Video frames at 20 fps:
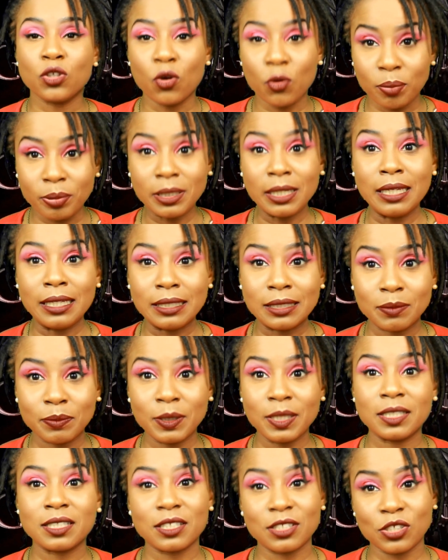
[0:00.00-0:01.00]
So please,
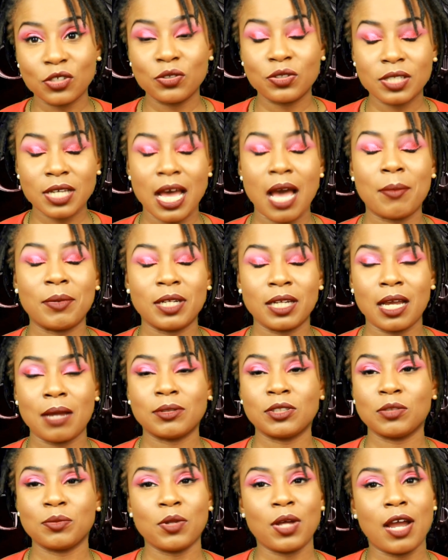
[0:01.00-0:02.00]
please continue to comment in the
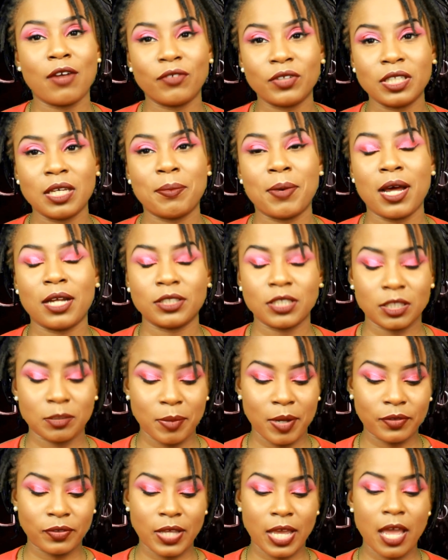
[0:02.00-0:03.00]
comments below. I really
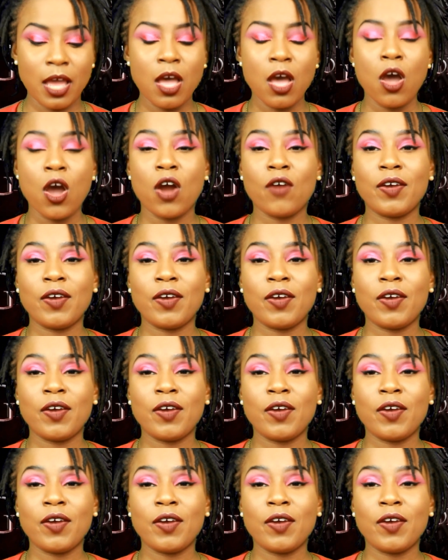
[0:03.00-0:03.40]
apologize about that.